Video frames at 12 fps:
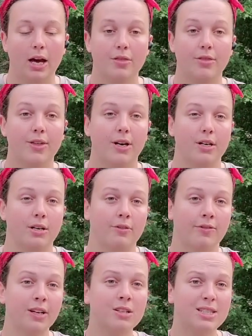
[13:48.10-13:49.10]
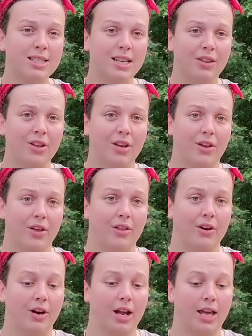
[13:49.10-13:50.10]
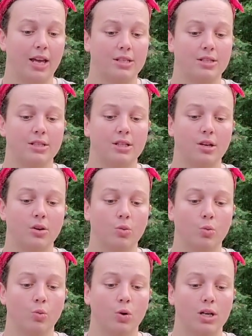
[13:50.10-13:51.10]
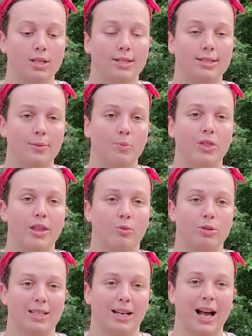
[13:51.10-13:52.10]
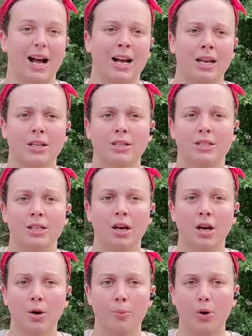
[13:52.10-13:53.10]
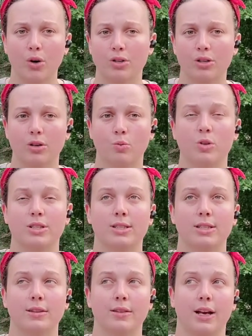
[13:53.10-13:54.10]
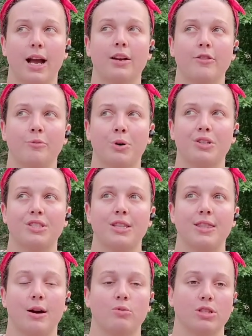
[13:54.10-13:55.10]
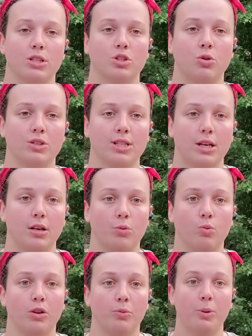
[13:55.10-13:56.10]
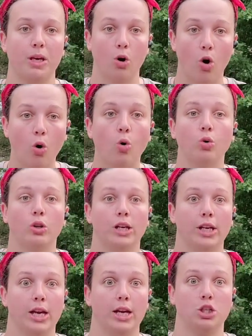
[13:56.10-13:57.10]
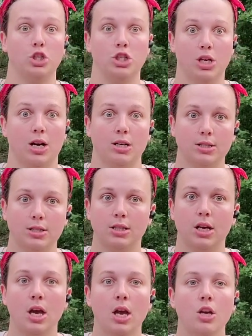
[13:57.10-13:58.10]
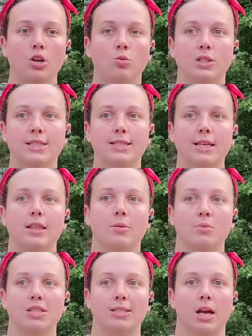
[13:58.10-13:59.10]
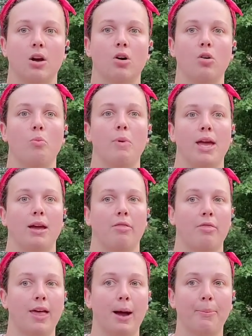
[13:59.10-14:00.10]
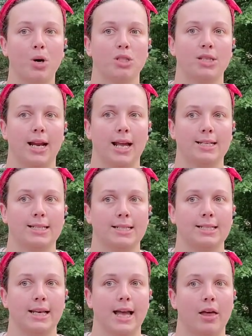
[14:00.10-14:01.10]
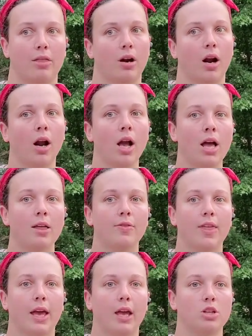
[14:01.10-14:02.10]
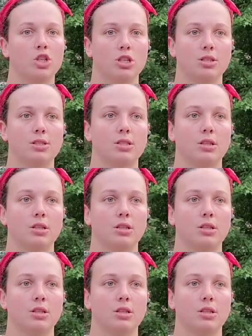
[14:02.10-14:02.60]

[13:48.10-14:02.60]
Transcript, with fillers: The Pharisee, on the other hand, was someone that was a kind Per, was the kind of person that was associated with being holy and just. You would see them and say, "Oh man, that person has it together. They just